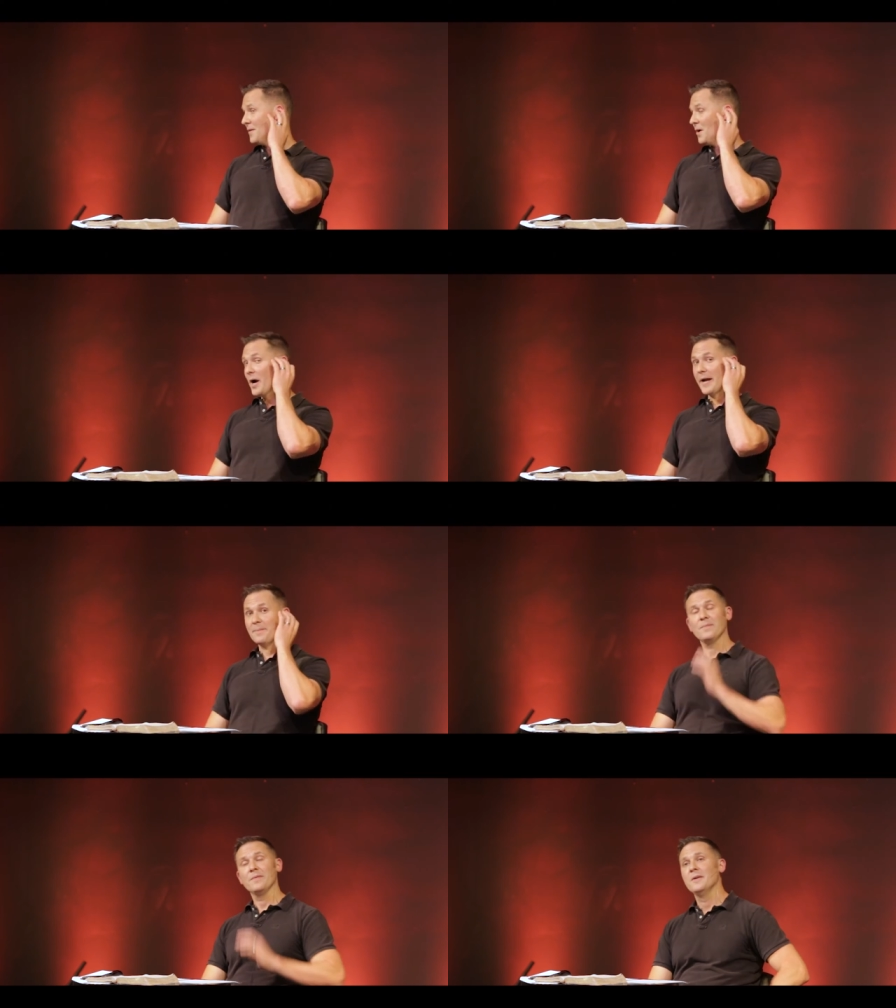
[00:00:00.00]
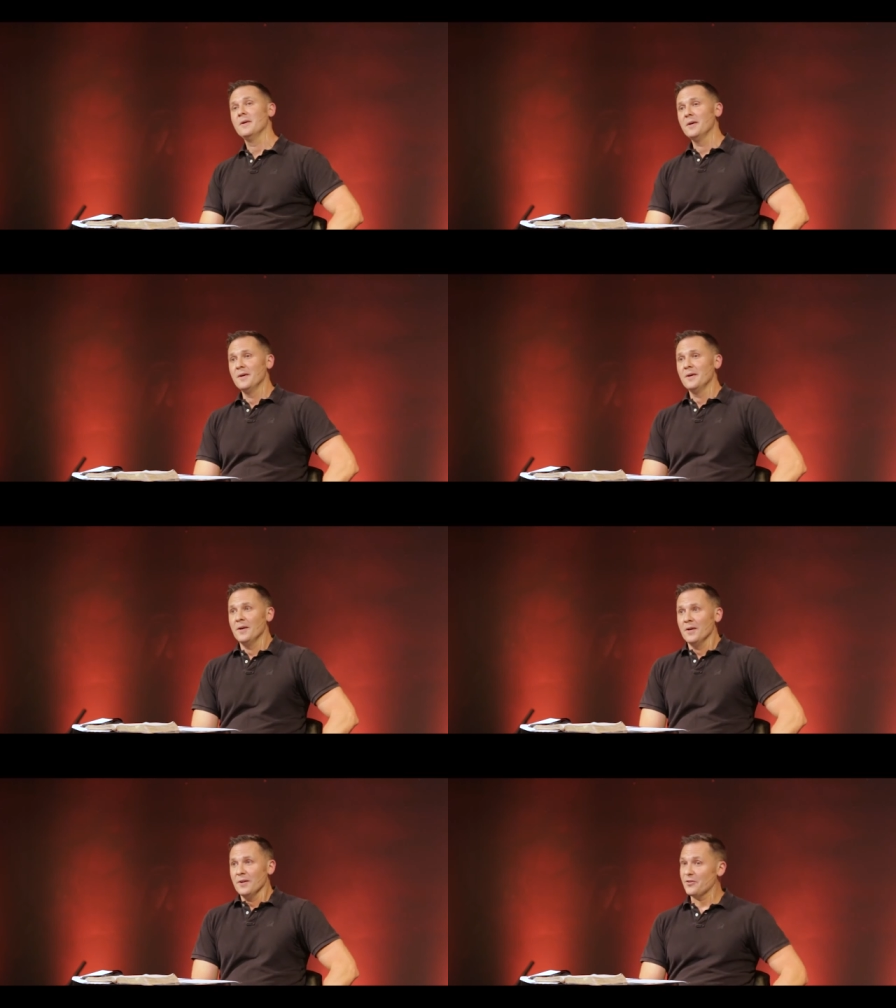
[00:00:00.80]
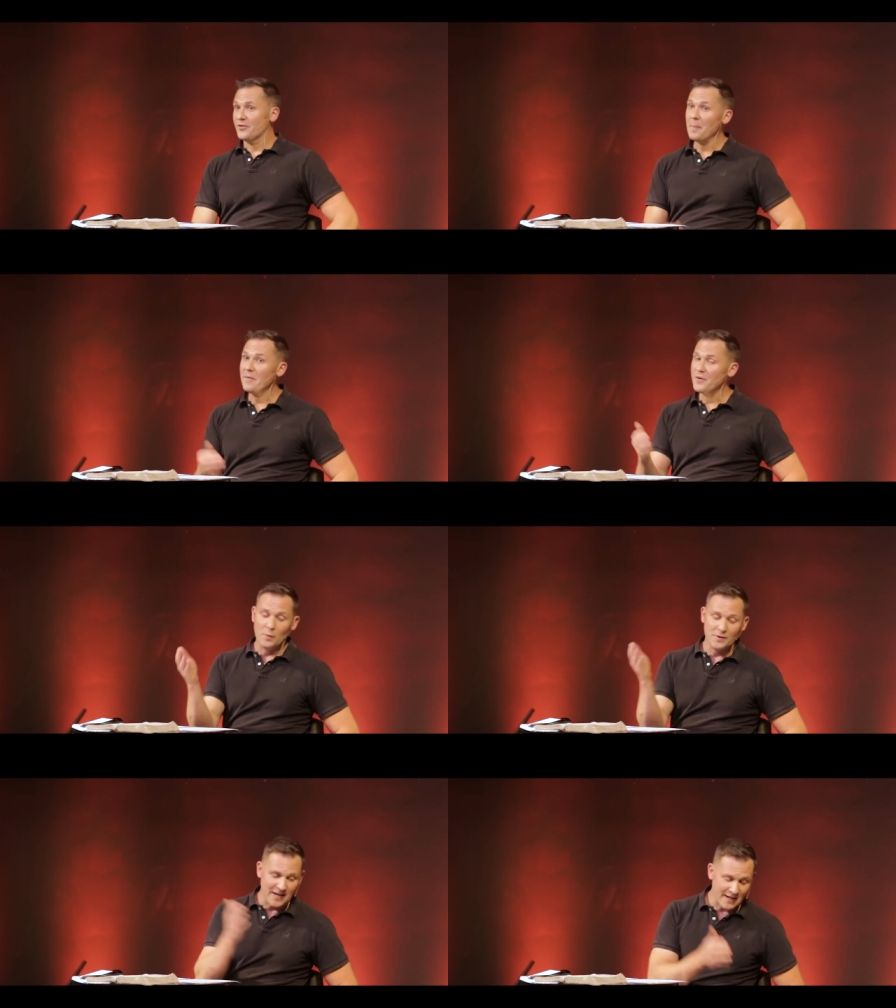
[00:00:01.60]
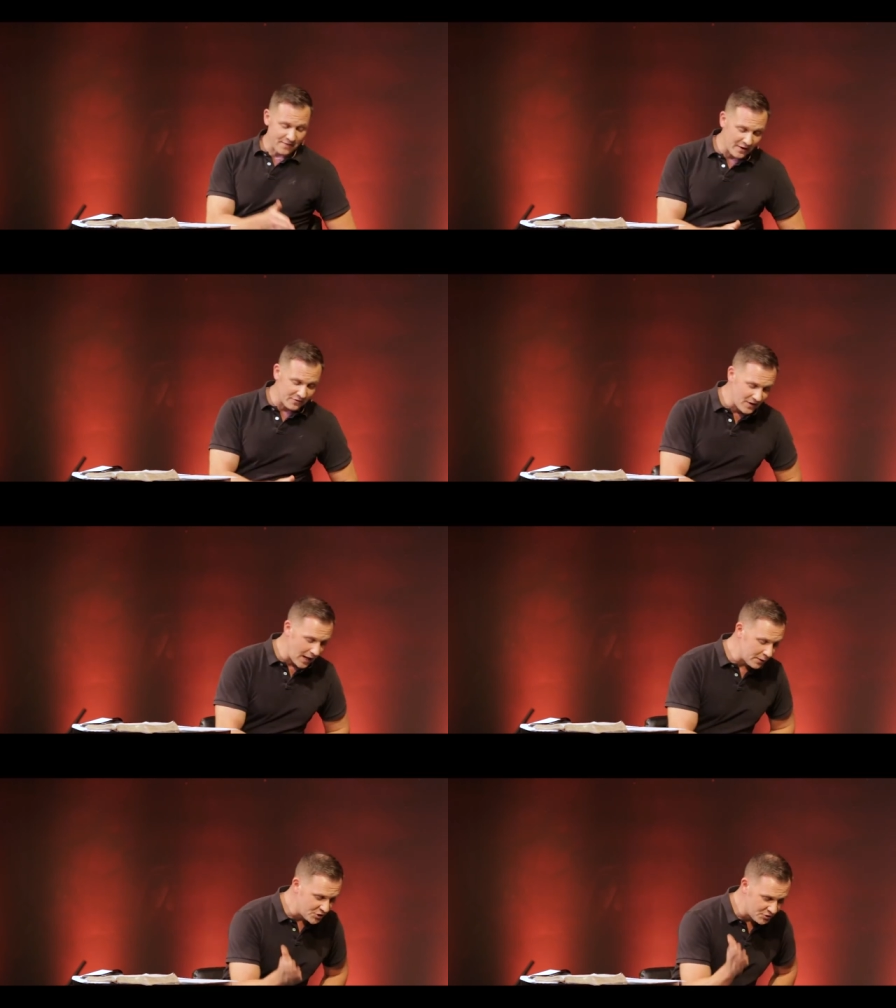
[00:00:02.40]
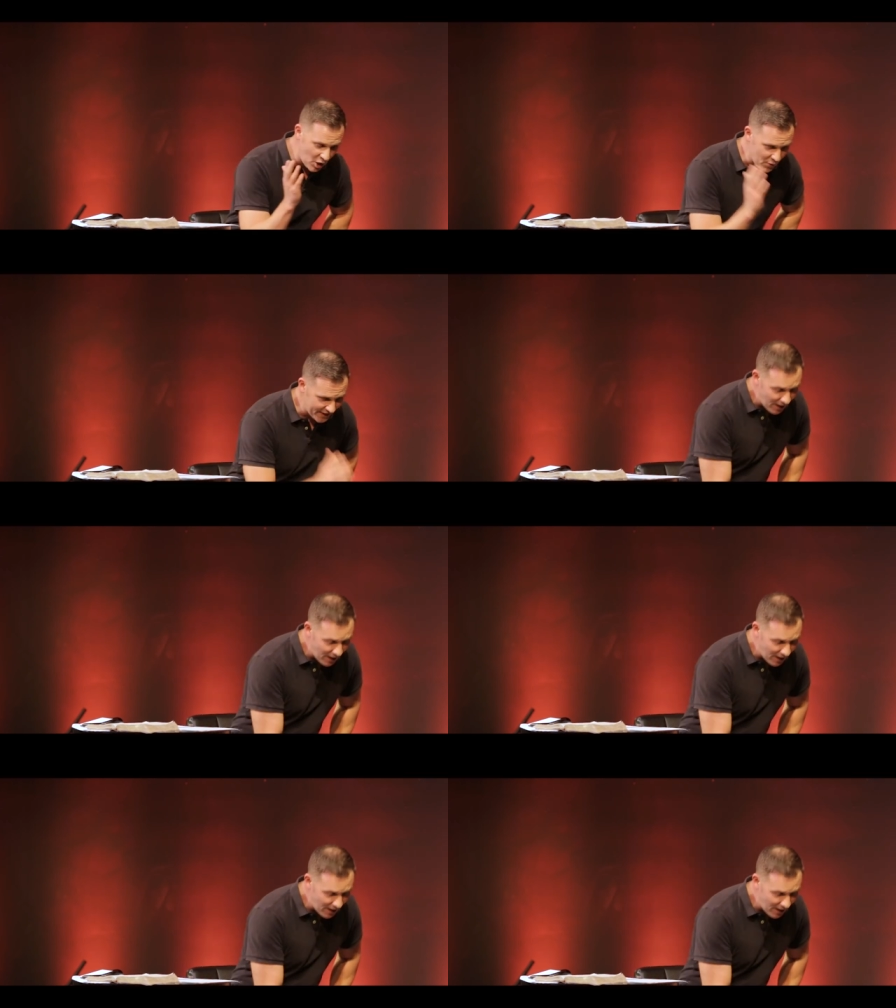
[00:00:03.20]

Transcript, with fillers: All right. Some of you would take $1,000, you'd go eat